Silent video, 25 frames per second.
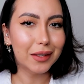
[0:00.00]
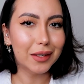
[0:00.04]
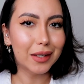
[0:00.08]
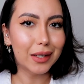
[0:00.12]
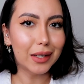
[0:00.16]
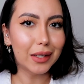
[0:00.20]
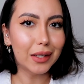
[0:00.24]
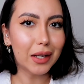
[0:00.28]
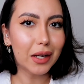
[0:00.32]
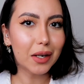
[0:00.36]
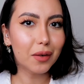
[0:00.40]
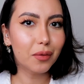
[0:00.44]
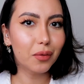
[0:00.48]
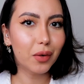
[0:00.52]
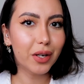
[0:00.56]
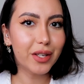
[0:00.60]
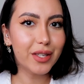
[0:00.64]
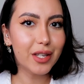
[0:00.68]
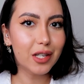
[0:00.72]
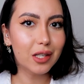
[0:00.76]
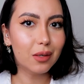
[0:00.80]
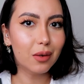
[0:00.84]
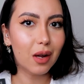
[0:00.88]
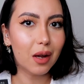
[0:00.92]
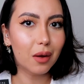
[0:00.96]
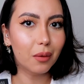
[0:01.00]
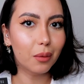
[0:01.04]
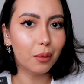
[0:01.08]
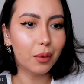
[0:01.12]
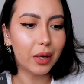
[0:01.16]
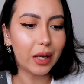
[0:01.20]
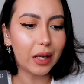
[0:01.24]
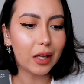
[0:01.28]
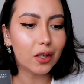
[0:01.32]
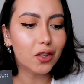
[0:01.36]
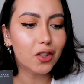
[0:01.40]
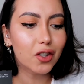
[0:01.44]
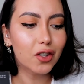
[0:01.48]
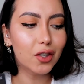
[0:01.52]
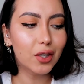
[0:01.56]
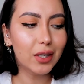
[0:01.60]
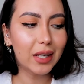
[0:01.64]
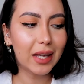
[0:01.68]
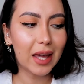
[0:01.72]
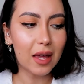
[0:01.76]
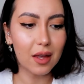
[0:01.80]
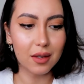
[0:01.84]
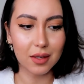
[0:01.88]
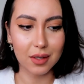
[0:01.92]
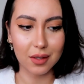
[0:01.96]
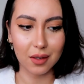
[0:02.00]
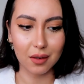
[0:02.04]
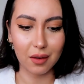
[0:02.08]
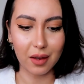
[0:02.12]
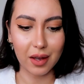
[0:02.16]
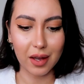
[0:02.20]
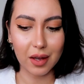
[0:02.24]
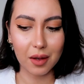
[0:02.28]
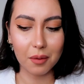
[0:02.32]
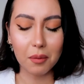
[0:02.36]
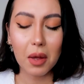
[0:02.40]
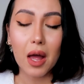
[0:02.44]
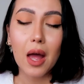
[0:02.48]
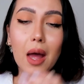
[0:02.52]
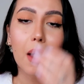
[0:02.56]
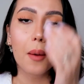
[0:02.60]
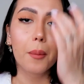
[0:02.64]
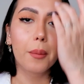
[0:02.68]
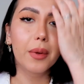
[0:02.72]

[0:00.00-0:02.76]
a lot of reasons why we should cancel him,